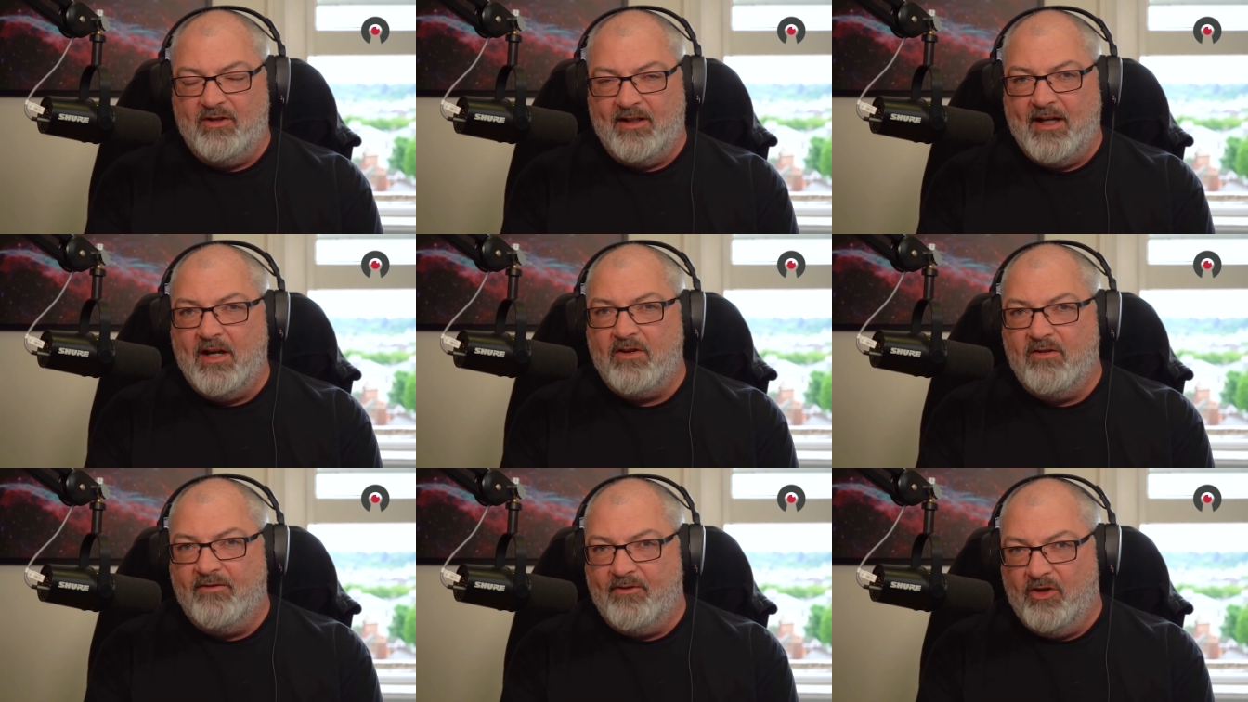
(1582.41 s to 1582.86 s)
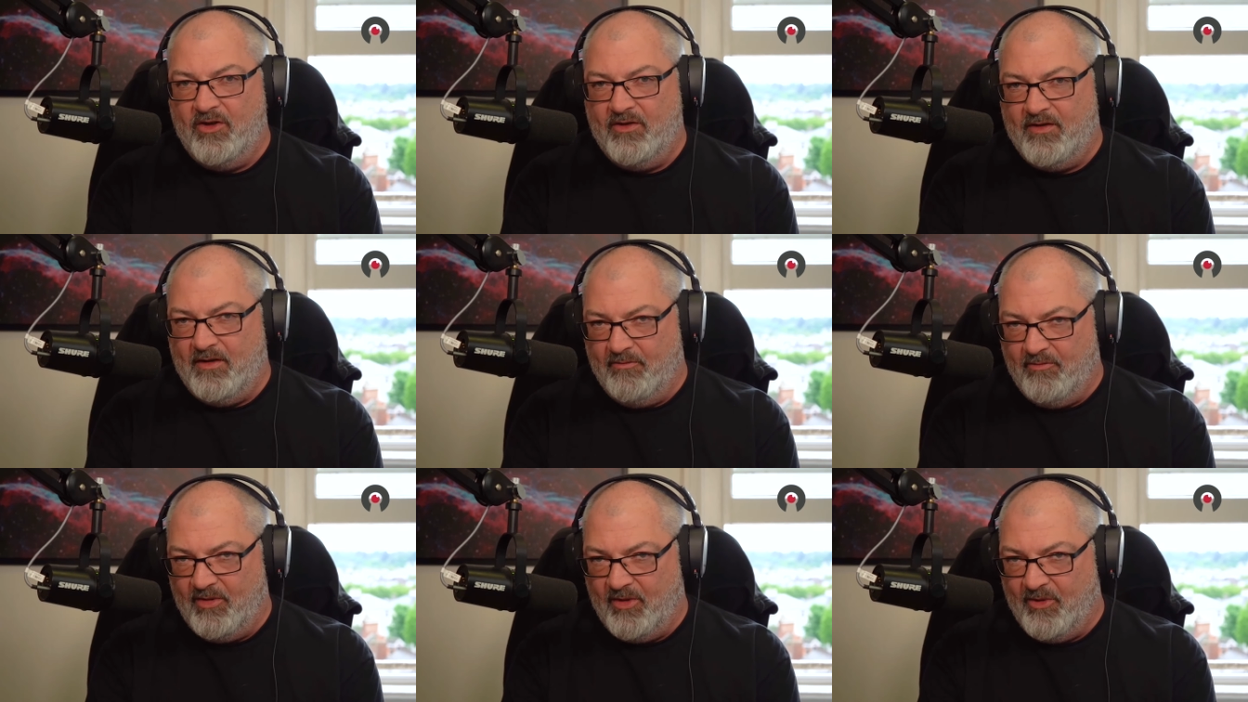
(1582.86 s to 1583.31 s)
get your
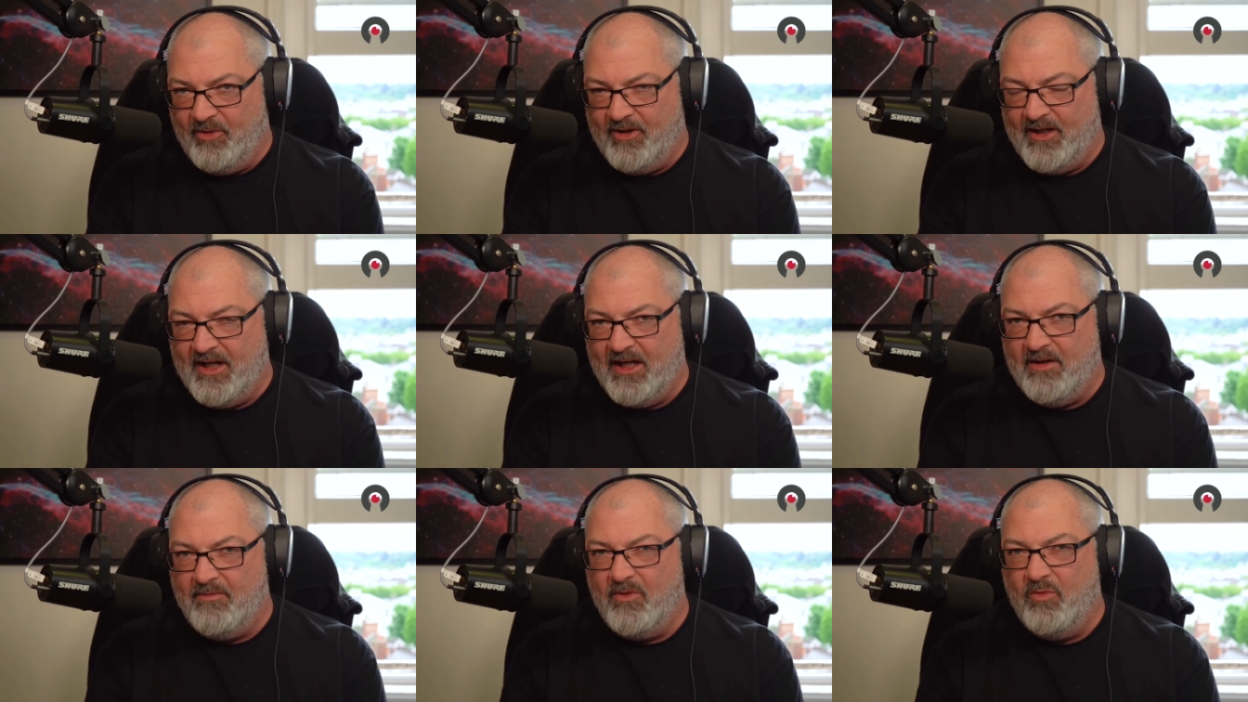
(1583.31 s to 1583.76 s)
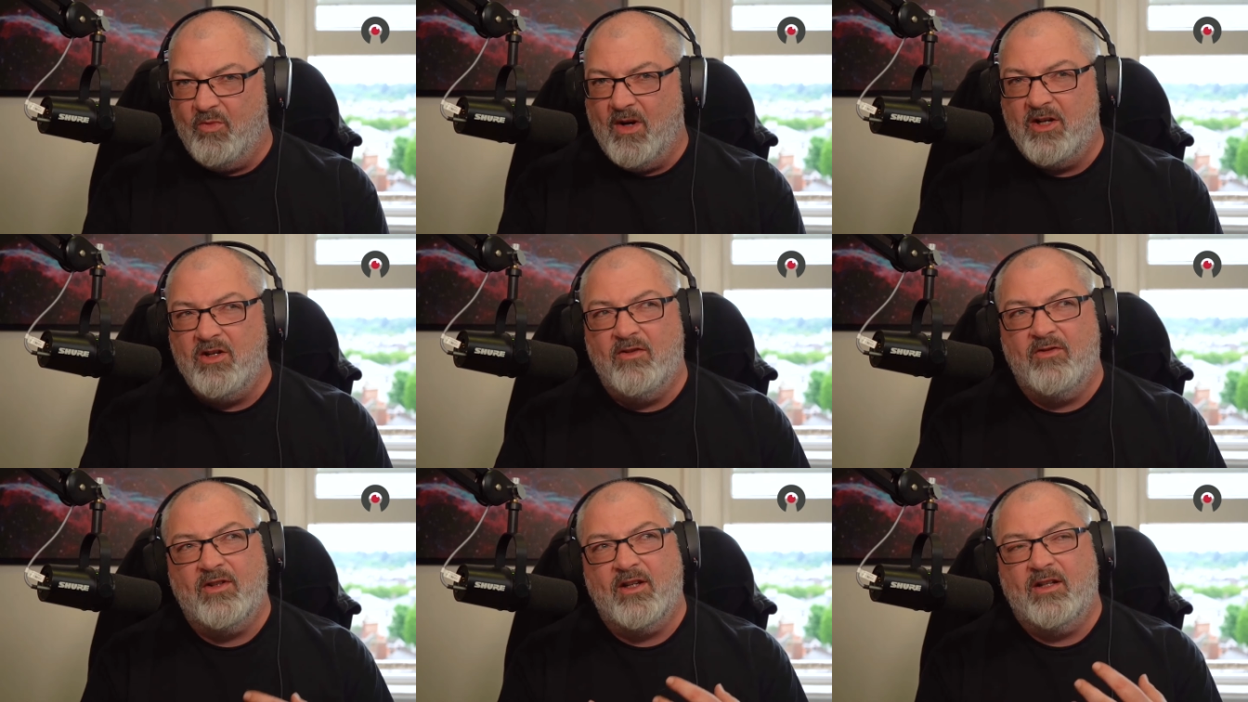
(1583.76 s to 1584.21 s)
first employee but
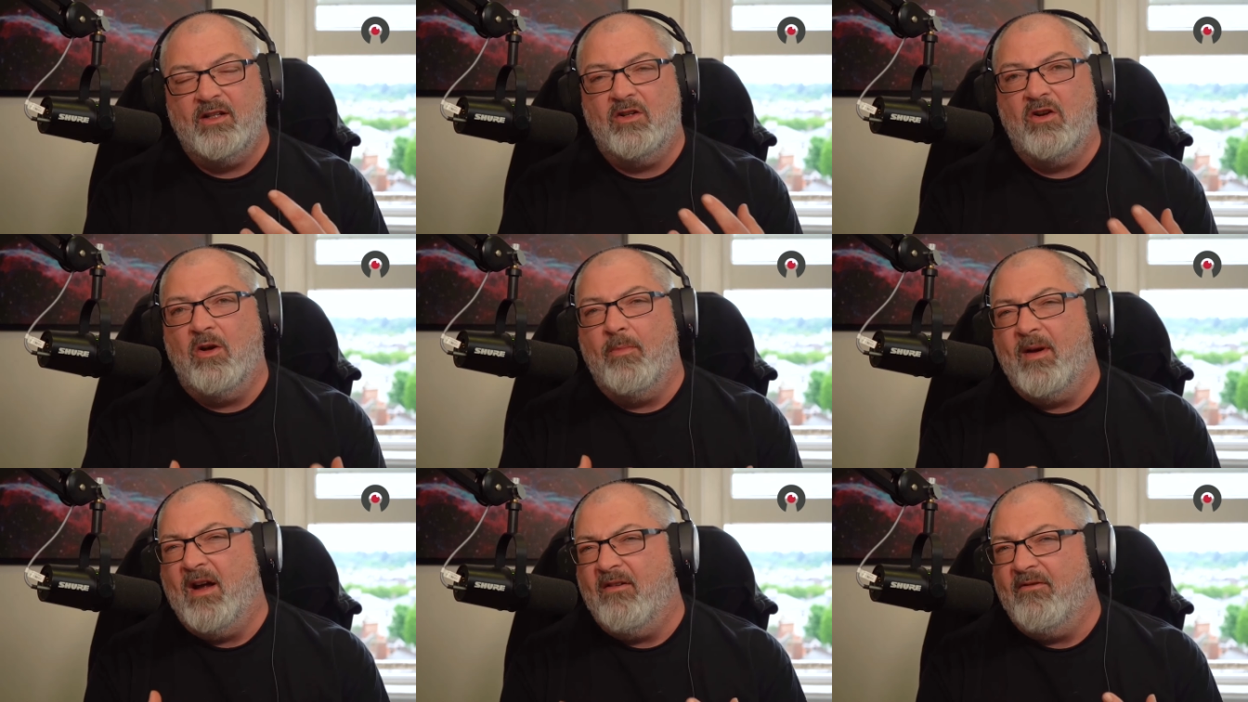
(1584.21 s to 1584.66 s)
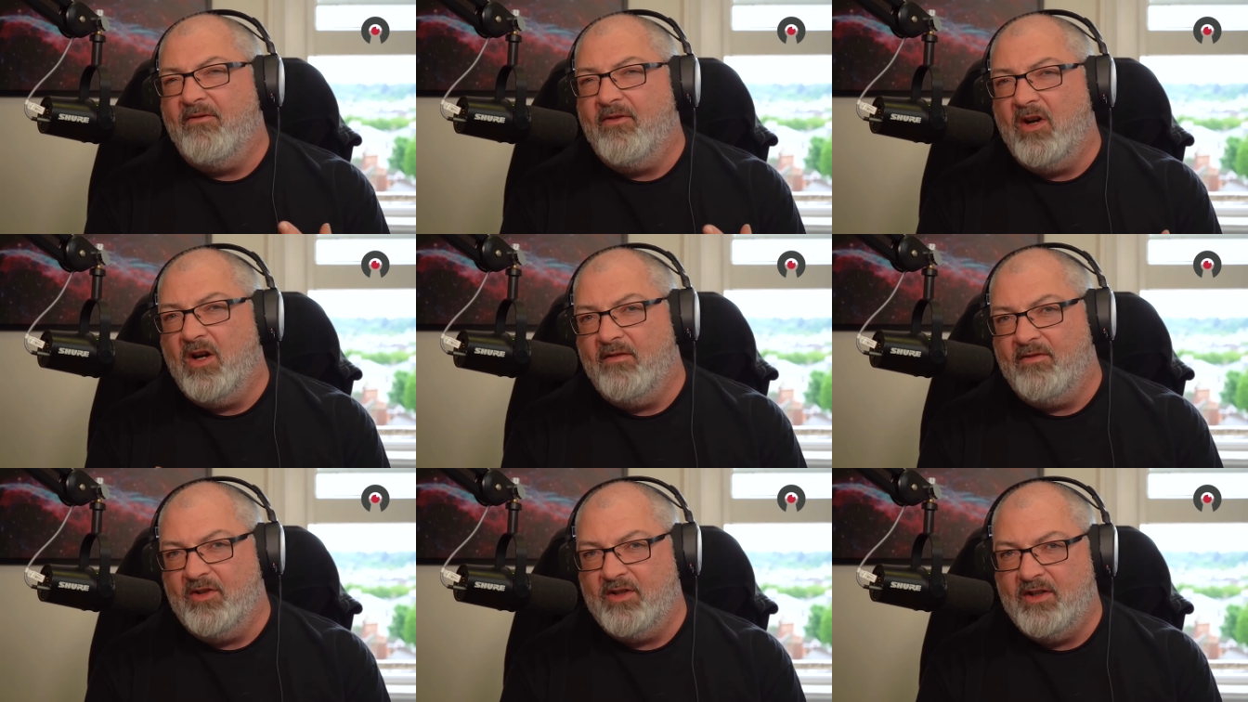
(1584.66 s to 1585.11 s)
when you say you got about five or